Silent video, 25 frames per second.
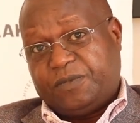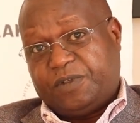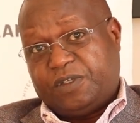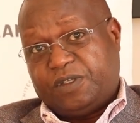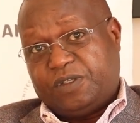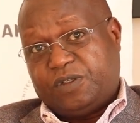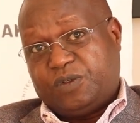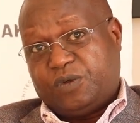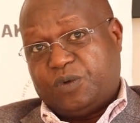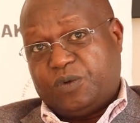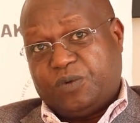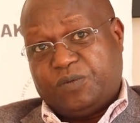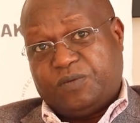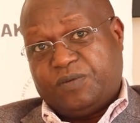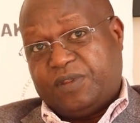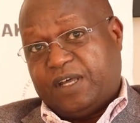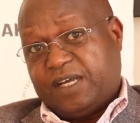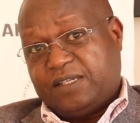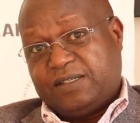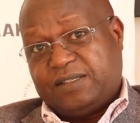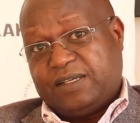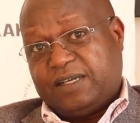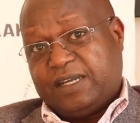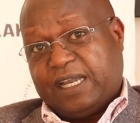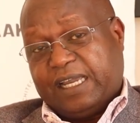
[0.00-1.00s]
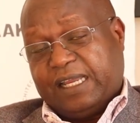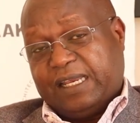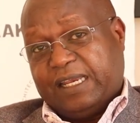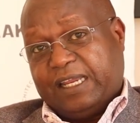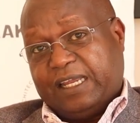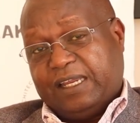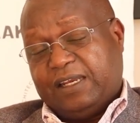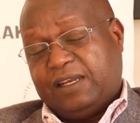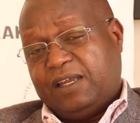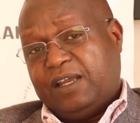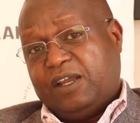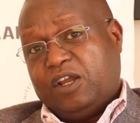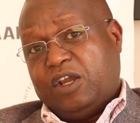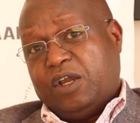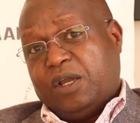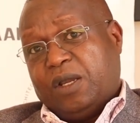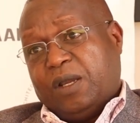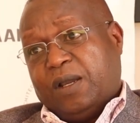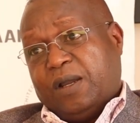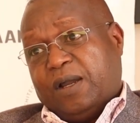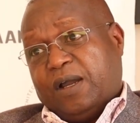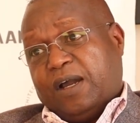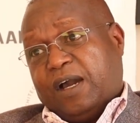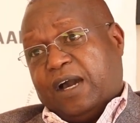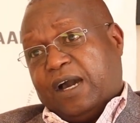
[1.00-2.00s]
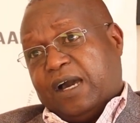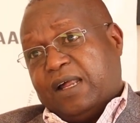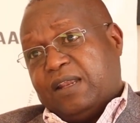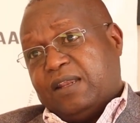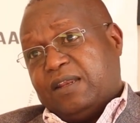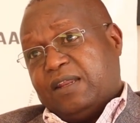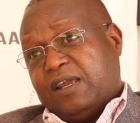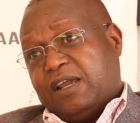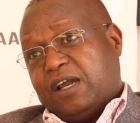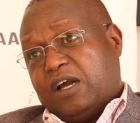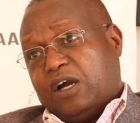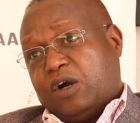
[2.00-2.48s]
So that's a guideline. And there